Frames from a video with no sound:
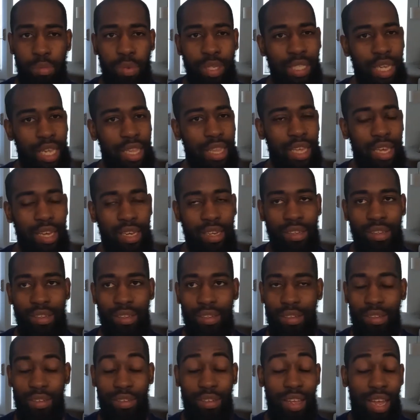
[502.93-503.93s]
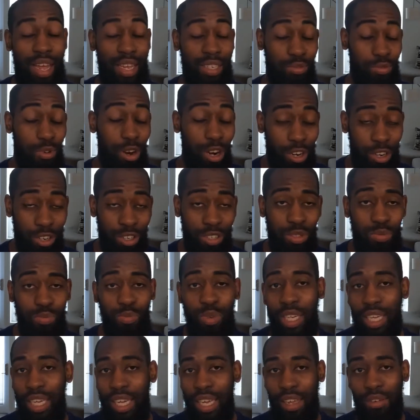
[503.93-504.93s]
Because I think as runners,
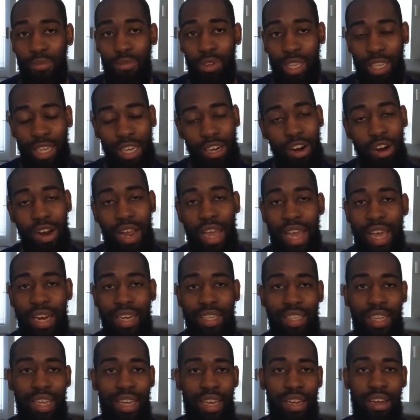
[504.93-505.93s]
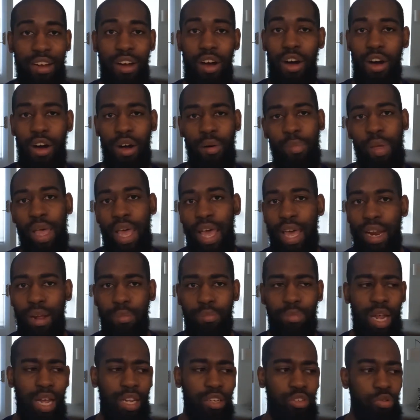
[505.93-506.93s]
we can get really in our head and think, oh man,
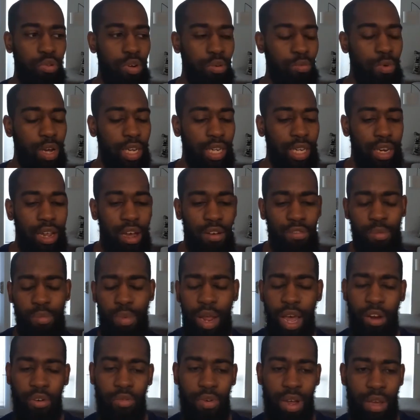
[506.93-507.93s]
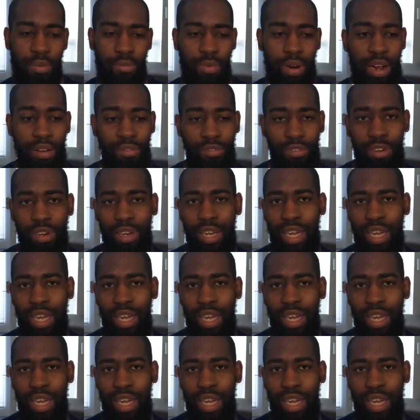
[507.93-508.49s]
I'm not doing well enough, I'm not great, whatever.